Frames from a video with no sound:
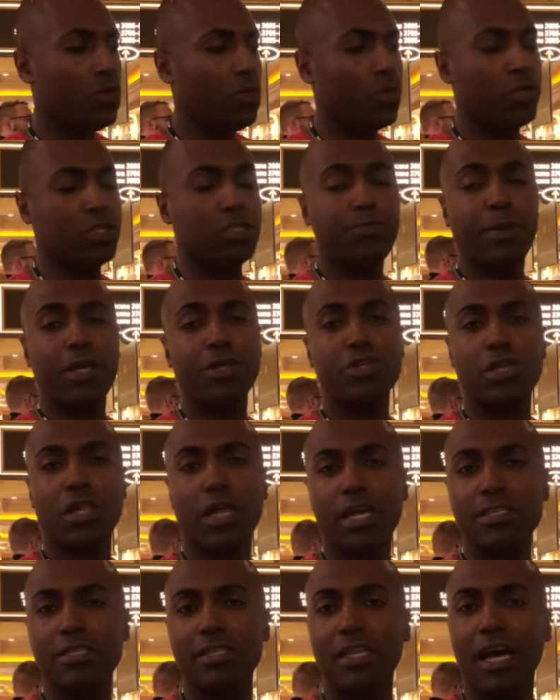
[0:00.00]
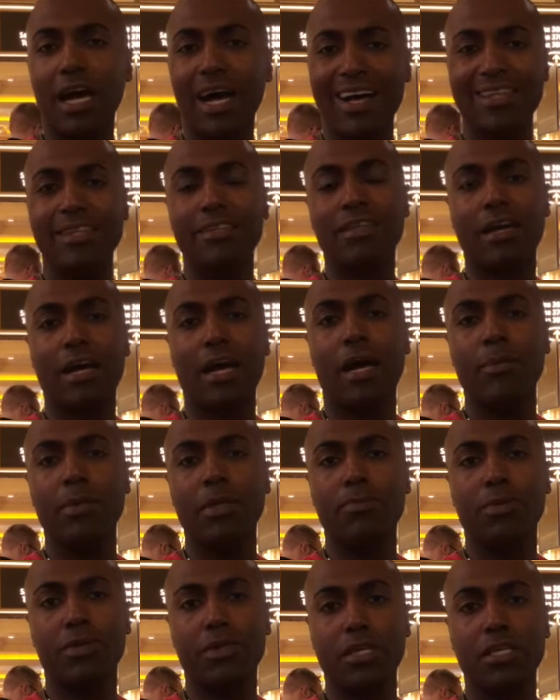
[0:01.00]
We specialize in
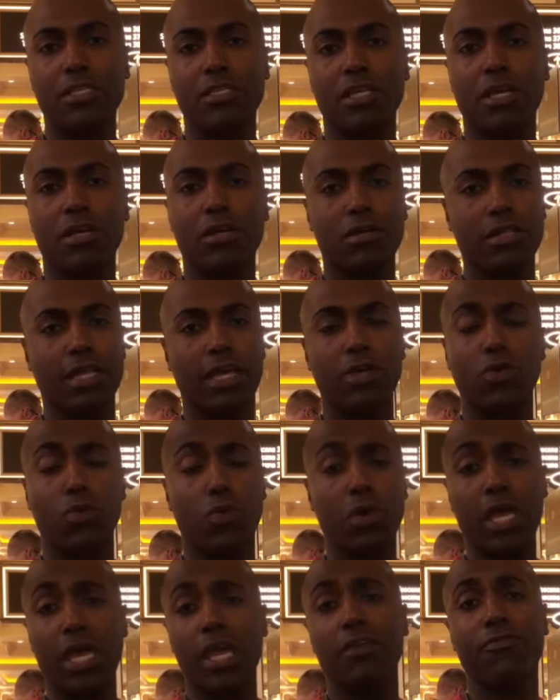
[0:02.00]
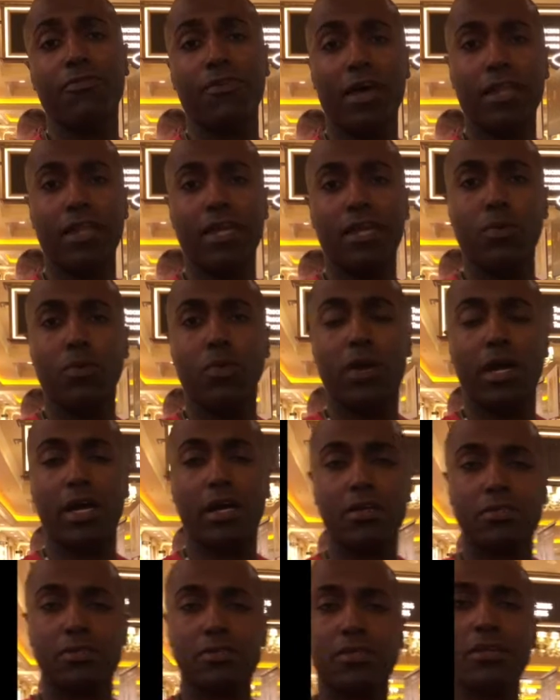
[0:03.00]
uncommon police gear that you can't find anywhere
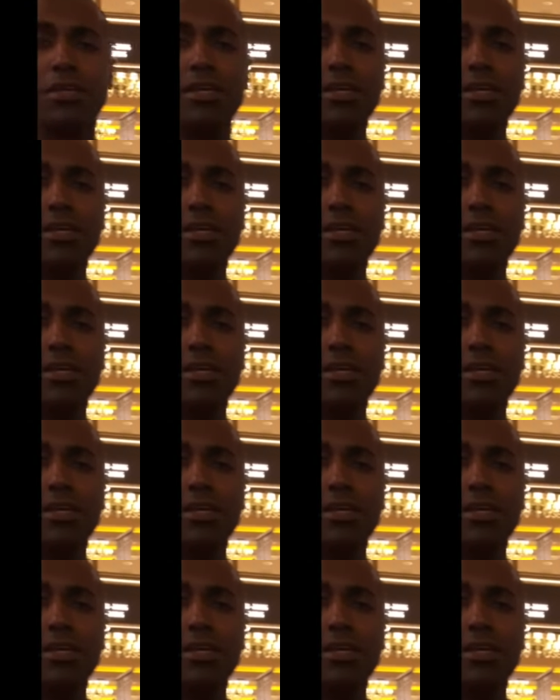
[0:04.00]
else